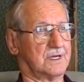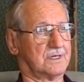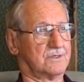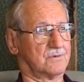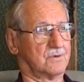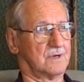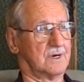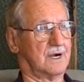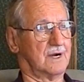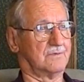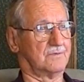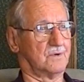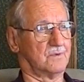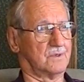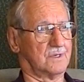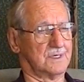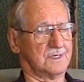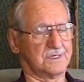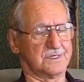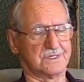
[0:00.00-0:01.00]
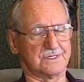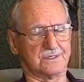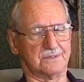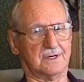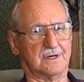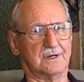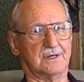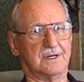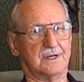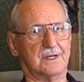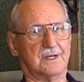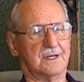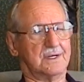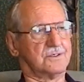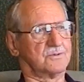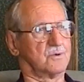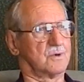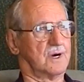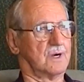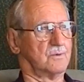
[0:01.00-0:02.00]
That's where Iva was, and so I,
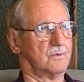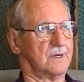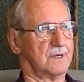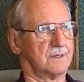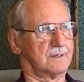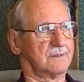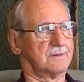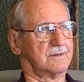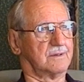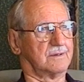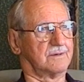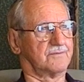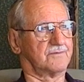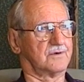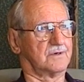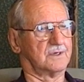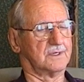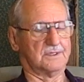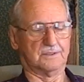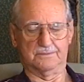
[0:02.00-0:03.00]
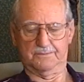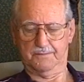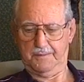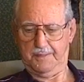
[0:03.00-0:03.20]
that's where I went on furlough.